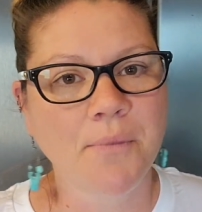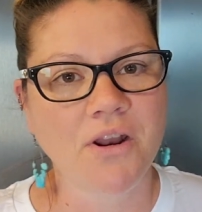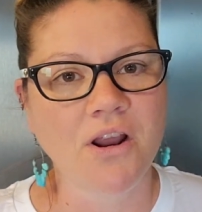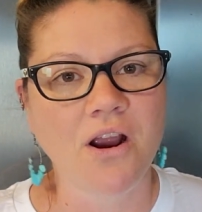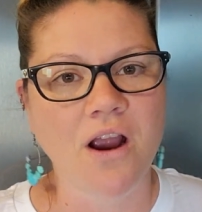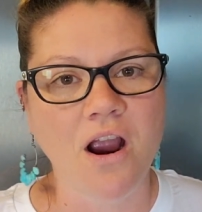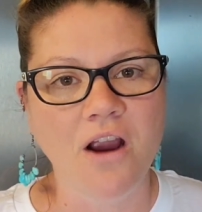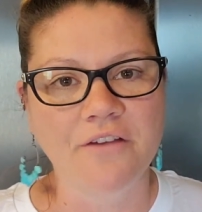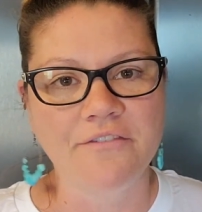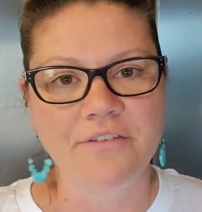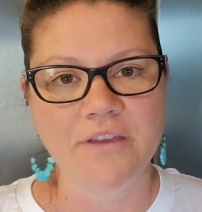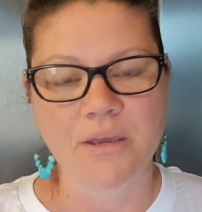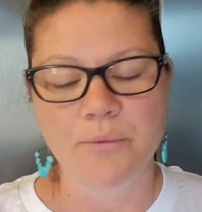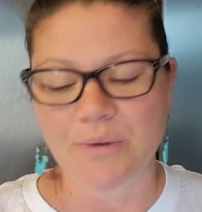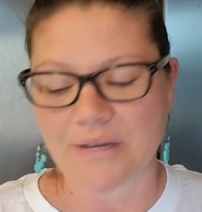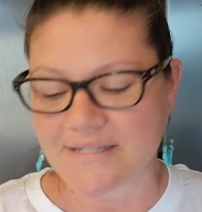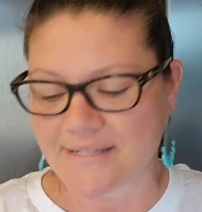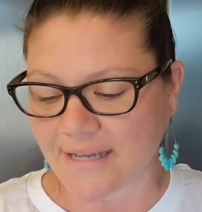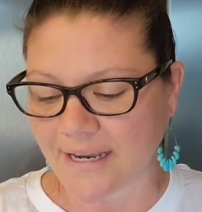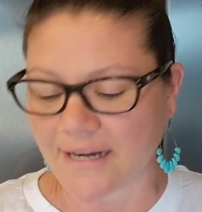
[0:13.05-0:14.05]
in our RV,
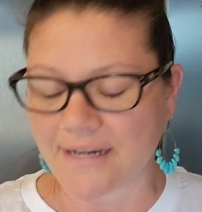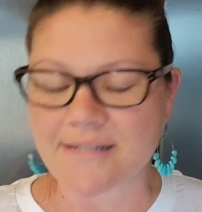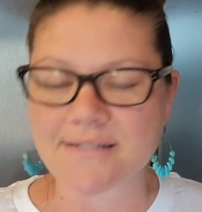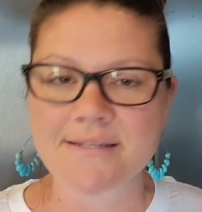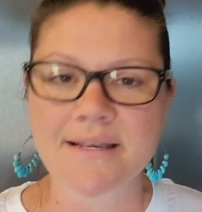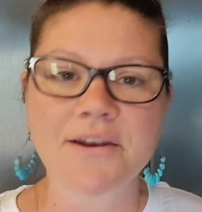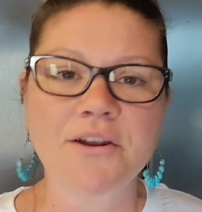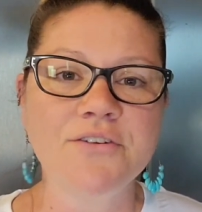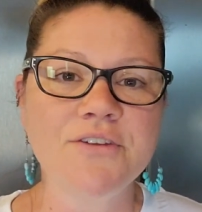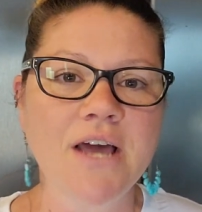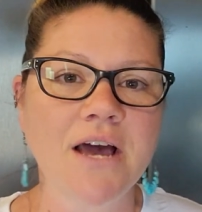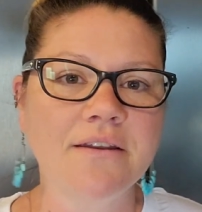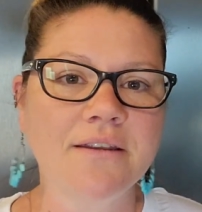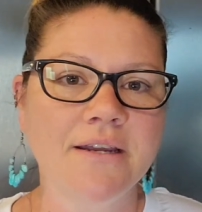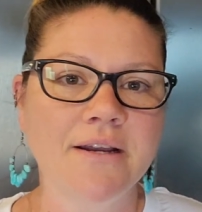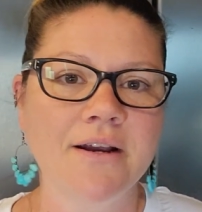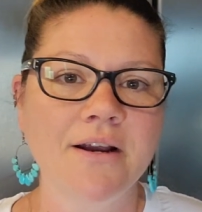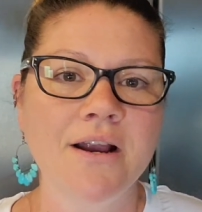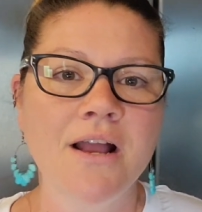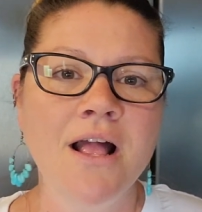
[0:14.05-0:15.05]
we decided to settle down
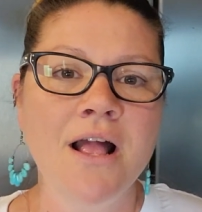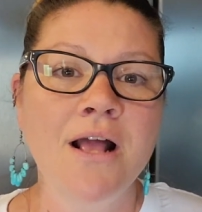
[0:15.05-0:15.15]
here,